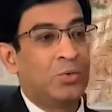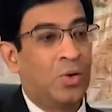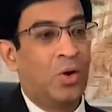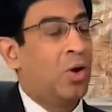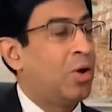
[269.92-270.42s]

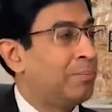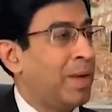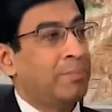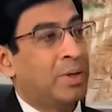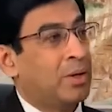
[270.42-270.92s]
to all
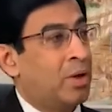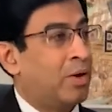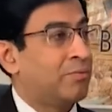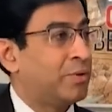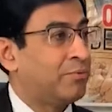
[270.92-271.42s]
members
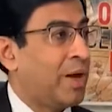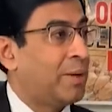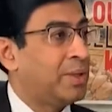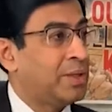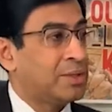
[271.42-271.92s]
of the
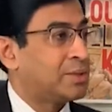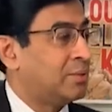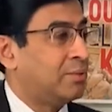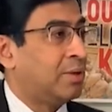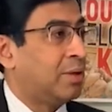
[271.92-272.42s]
family
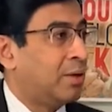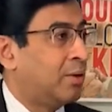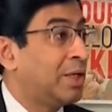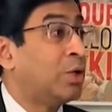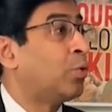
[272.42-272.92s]
is
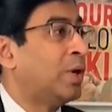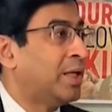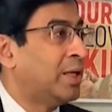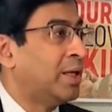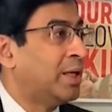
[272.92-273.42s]
equally.